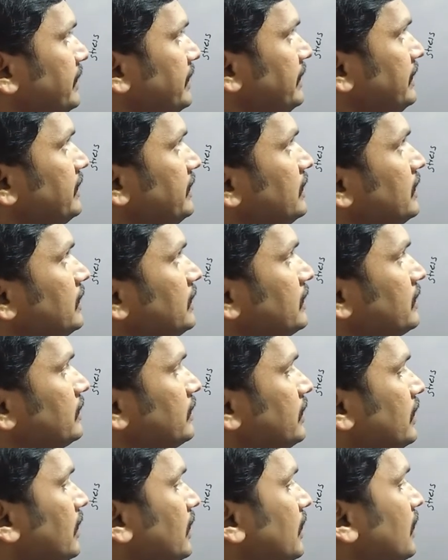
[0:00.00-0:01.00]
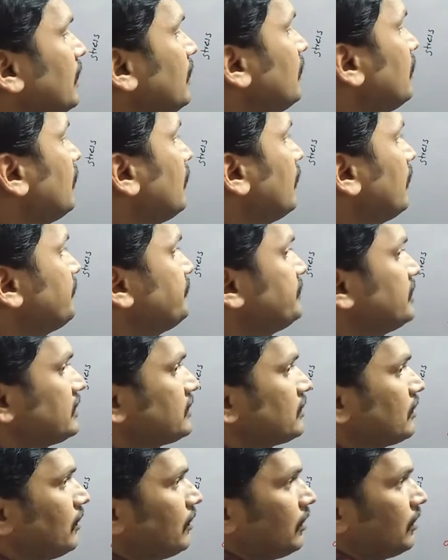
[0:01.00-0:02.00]
B, the
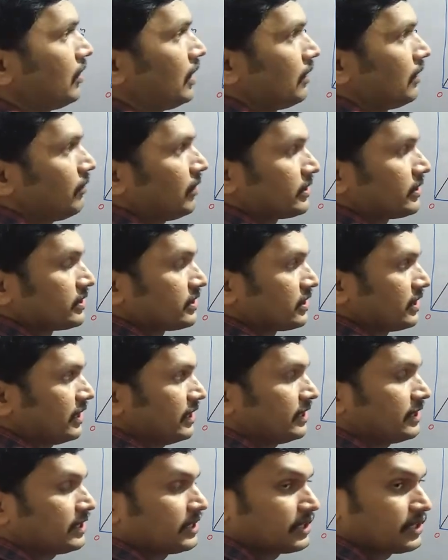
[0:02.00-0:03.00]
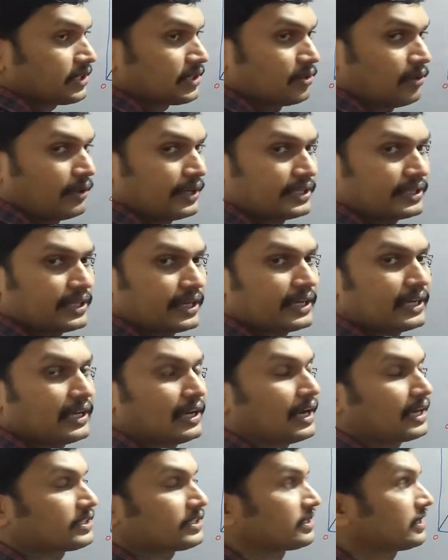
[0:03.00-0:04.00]
object or our string showing the
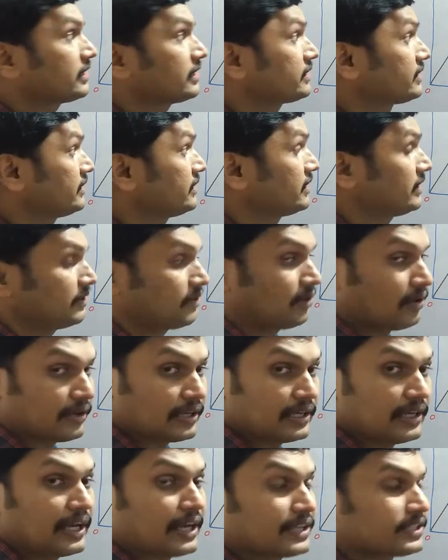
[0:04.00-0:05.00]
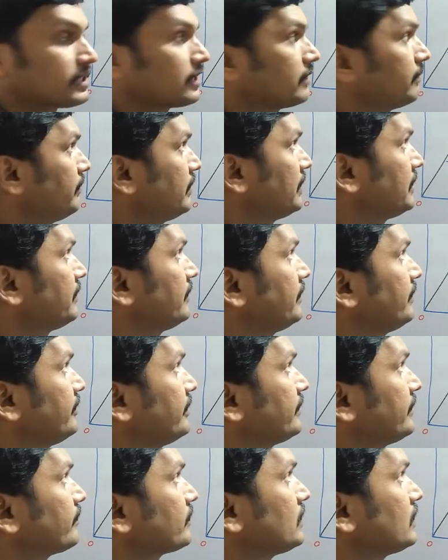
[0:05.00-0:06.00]
elasticity or elastic
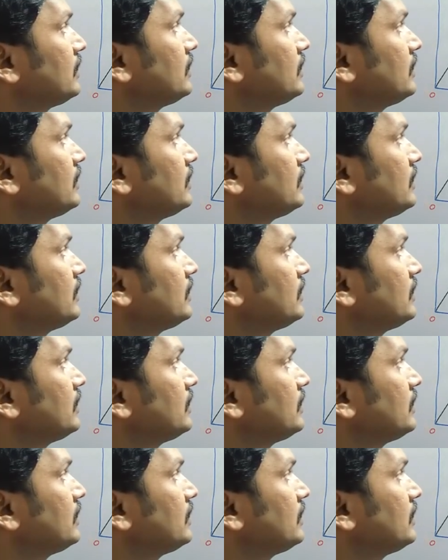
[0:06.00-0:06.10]
behavior.